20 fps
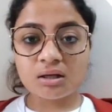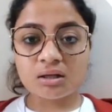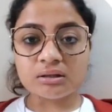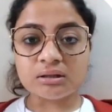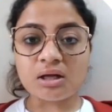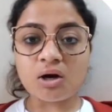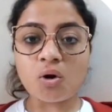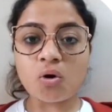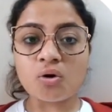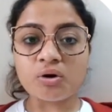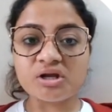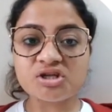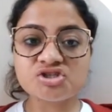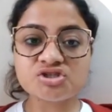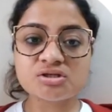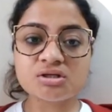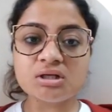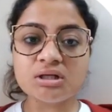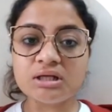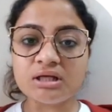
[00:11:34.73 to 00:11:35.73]
the
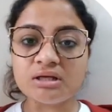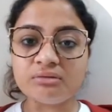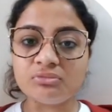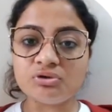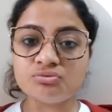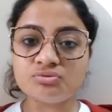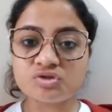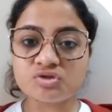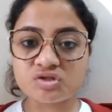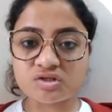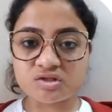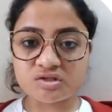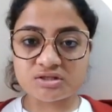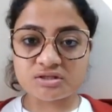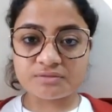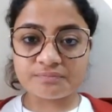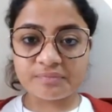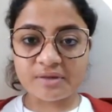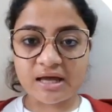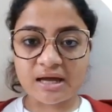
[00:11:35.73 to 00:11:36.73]
original immune
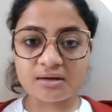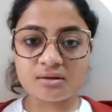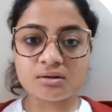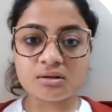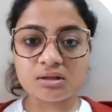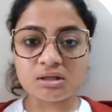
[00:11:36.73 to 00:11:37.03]
system that